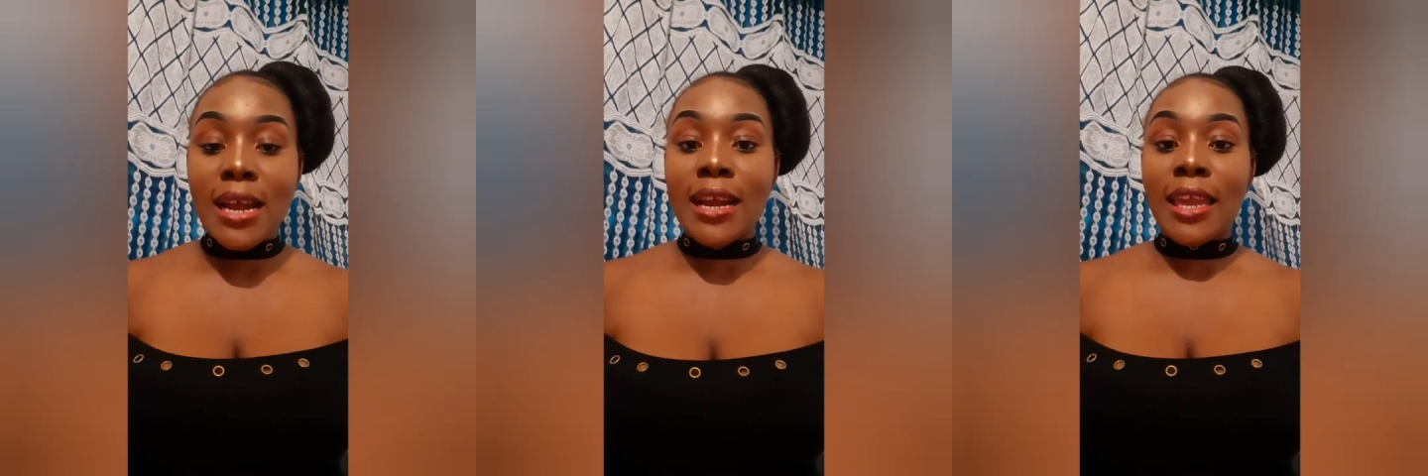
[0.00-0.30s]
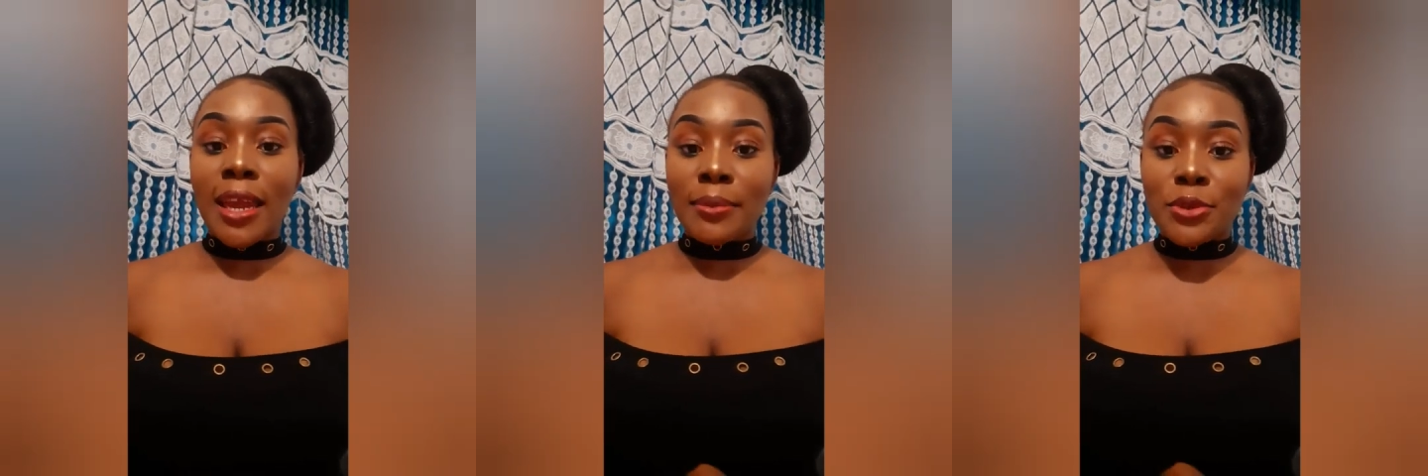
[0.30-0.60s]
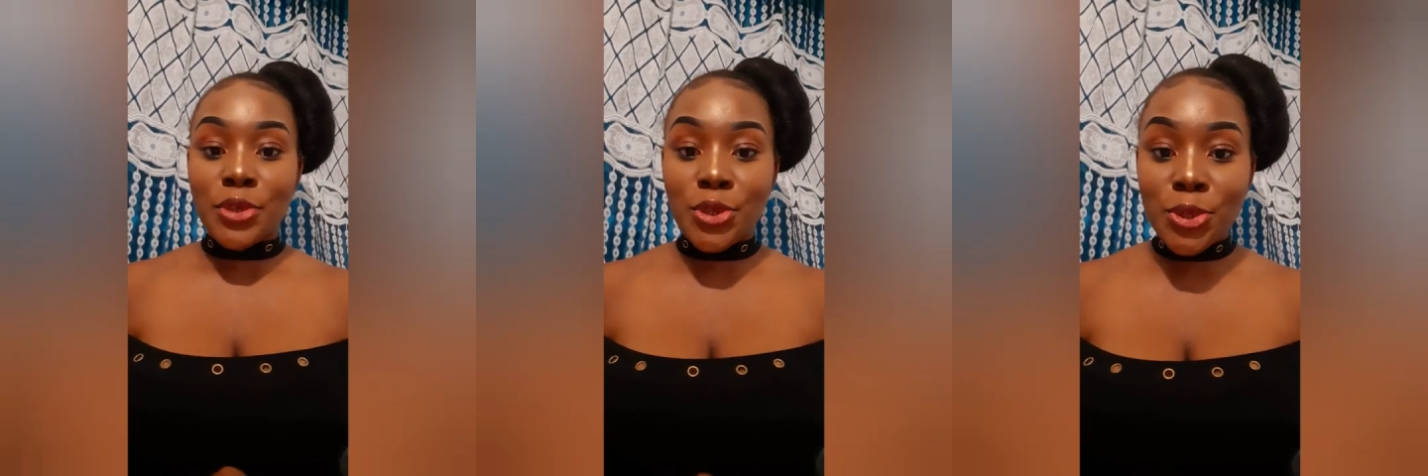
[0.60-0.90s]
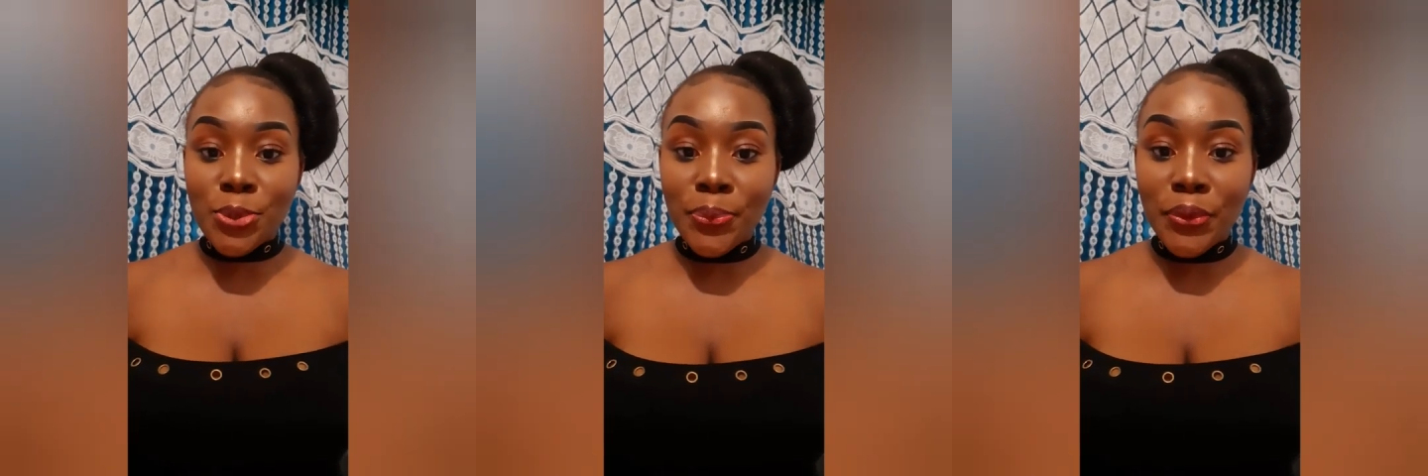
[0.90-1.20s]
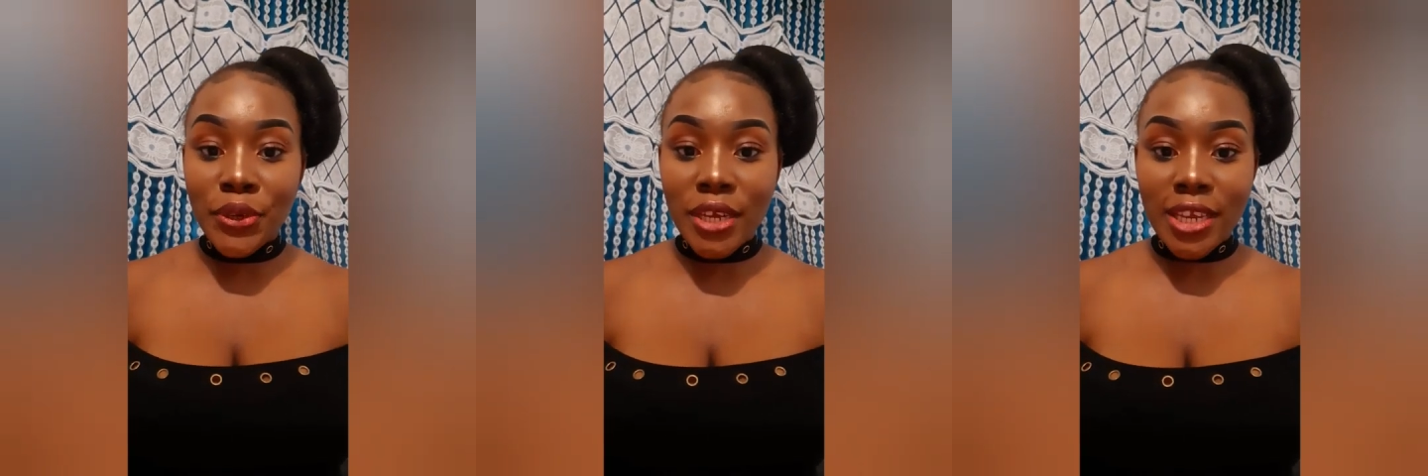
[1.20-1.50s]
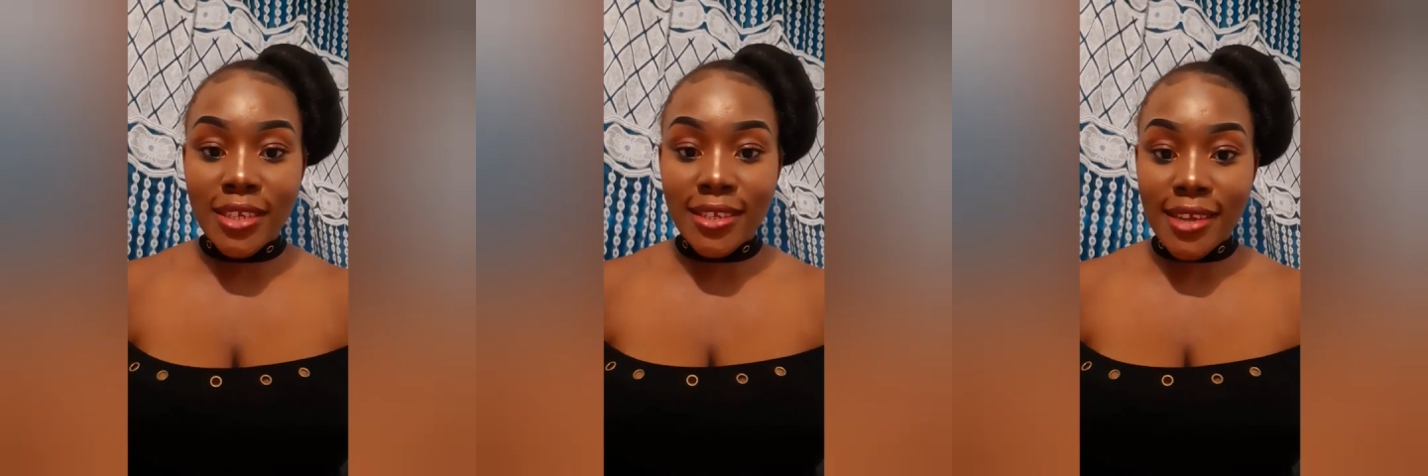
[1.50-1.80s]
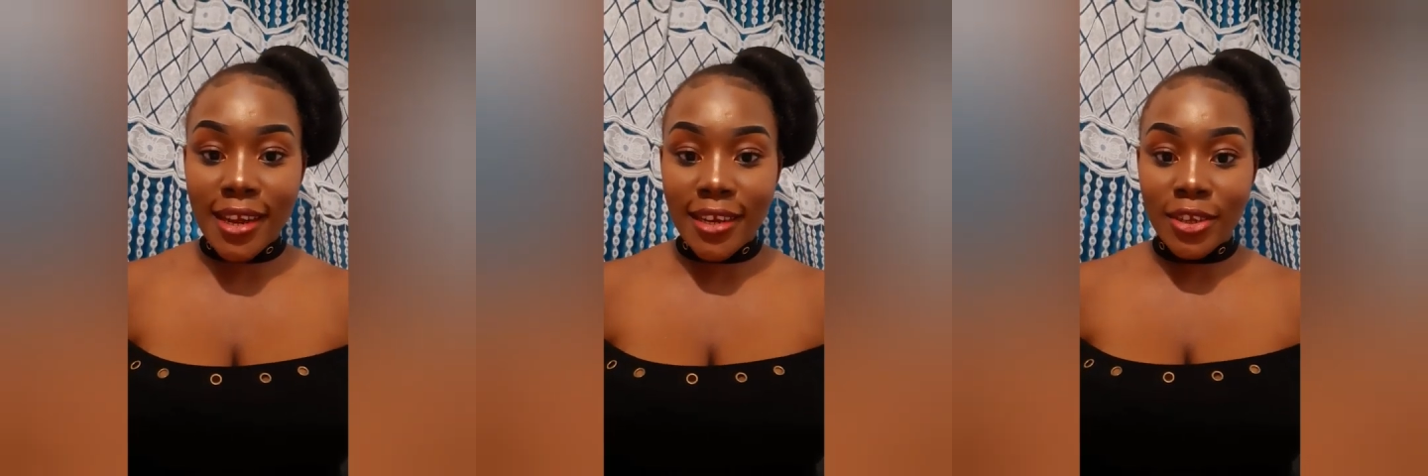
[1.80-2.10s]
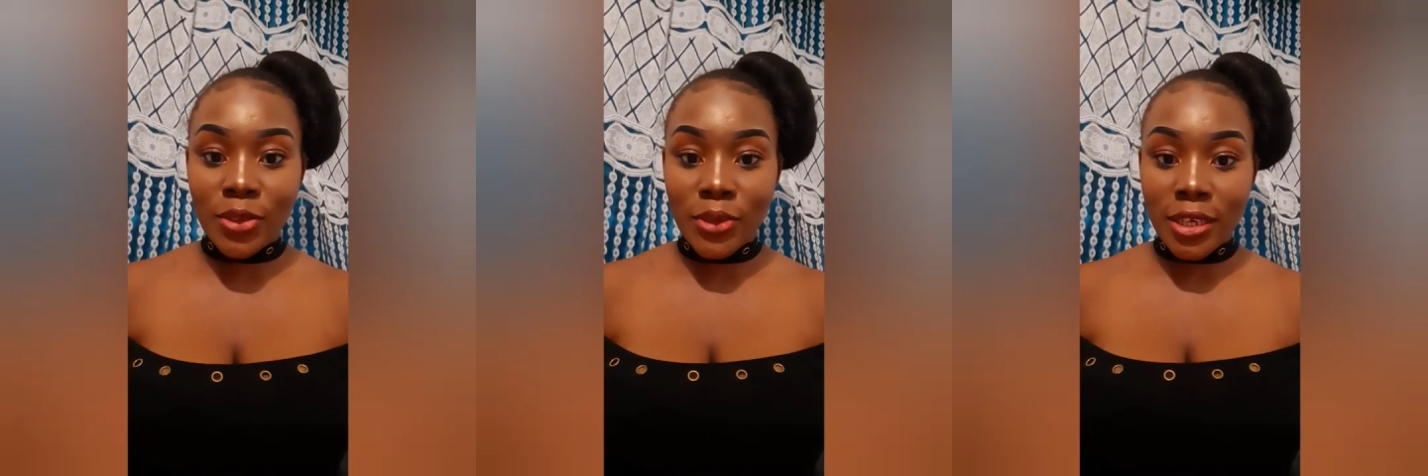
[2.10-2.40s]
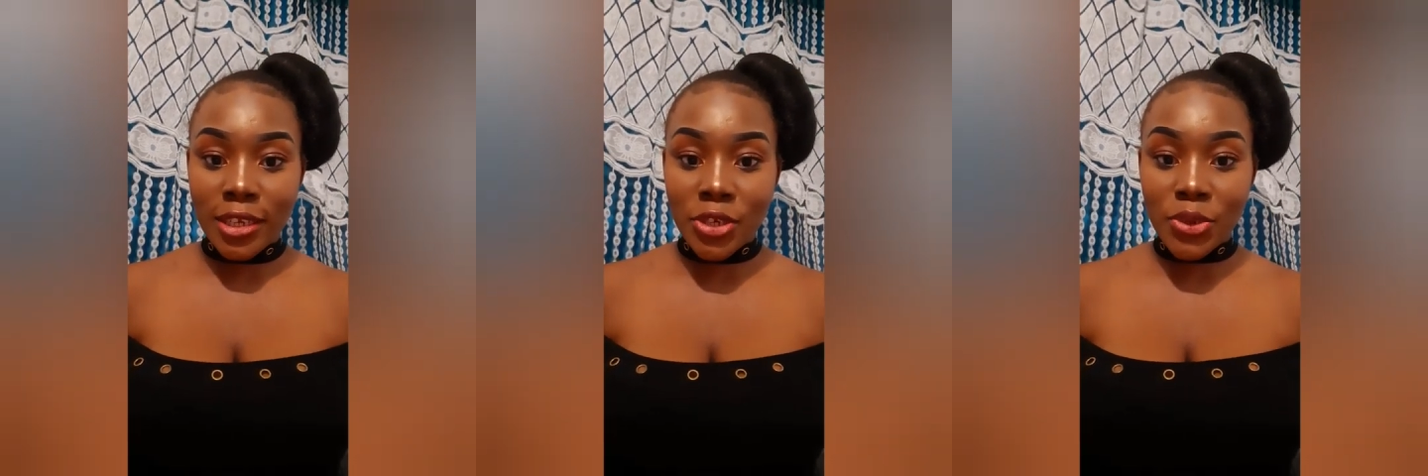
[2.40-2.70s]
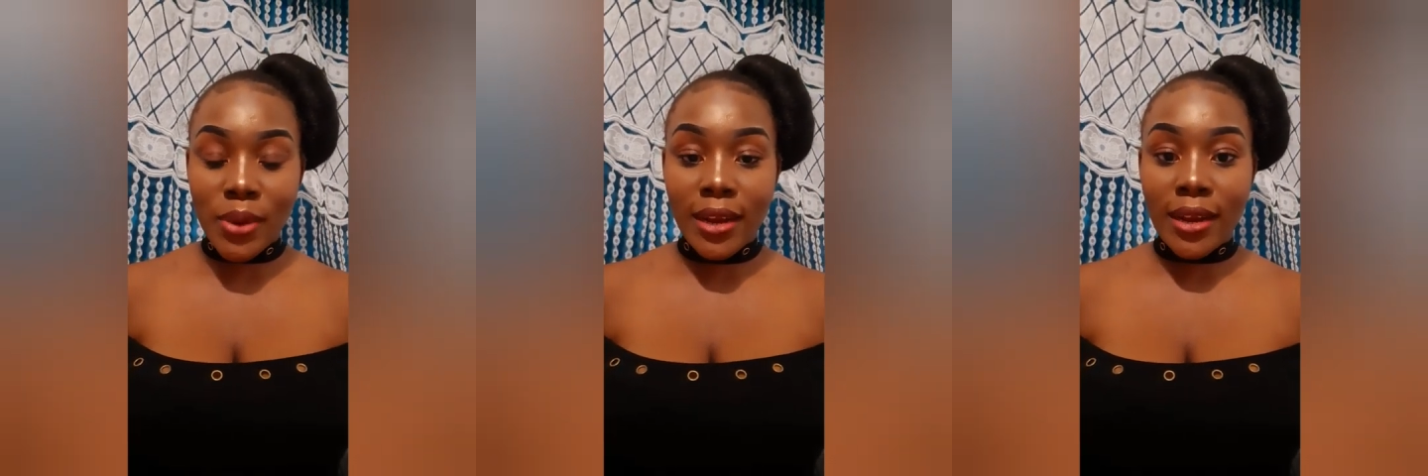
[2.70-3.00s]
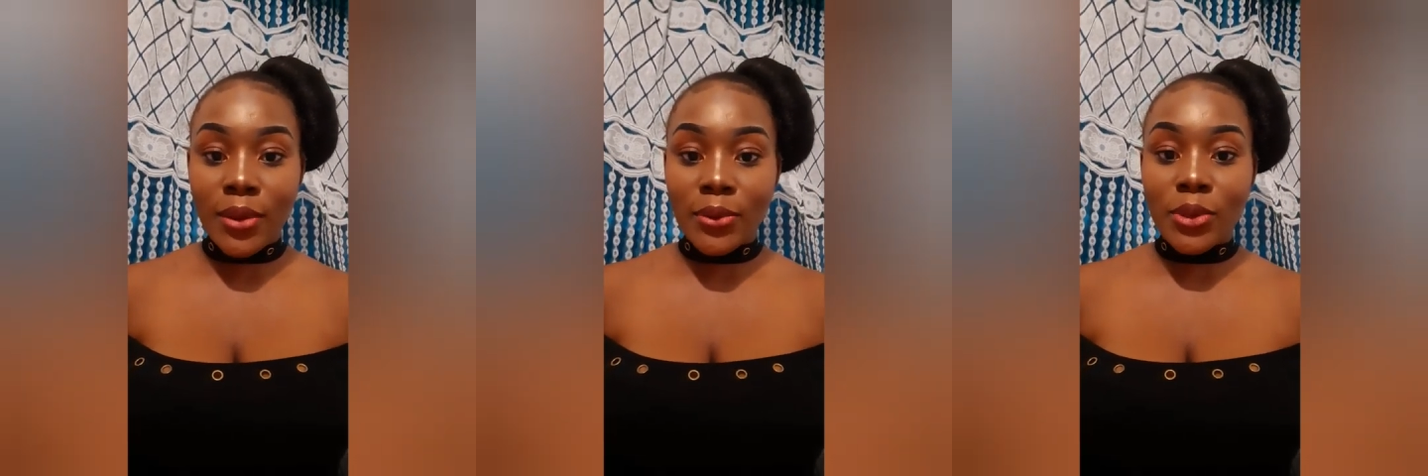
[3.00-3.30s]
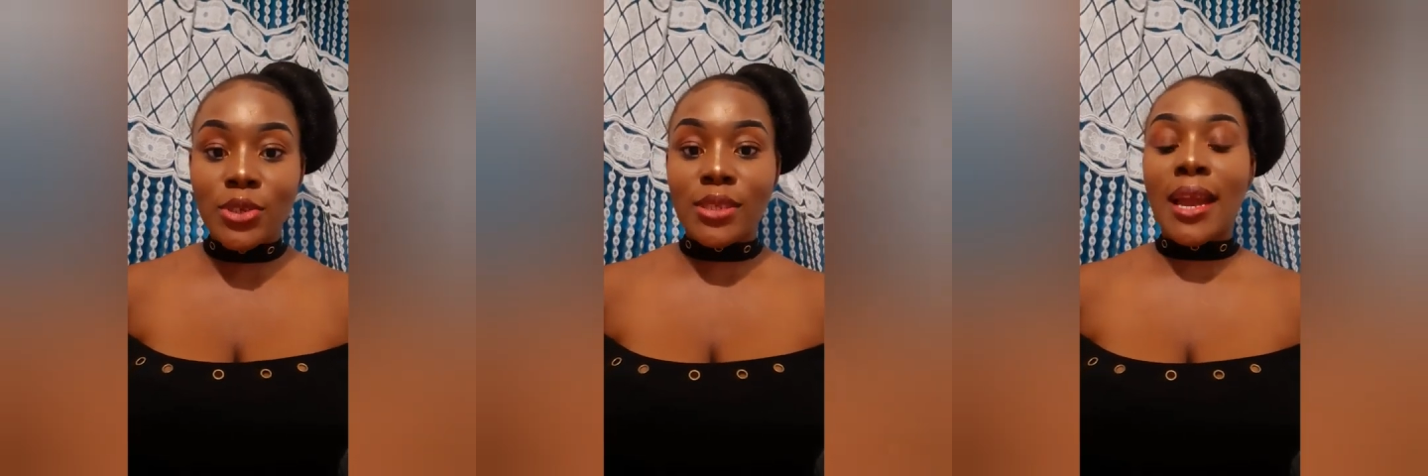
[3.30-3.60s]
I am super excited doing this right now because